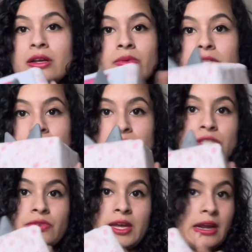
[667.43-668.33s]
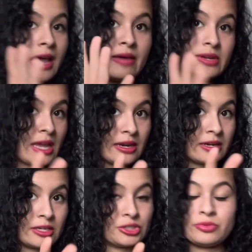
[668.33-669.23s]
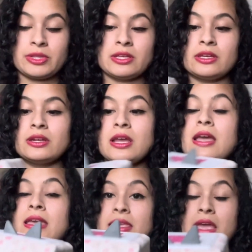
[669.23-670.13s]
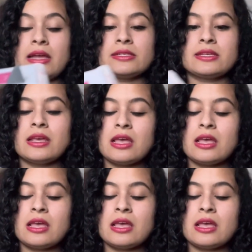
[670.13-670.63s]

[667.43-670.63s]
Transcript: It works just fine. I haven't had an issue with it yet,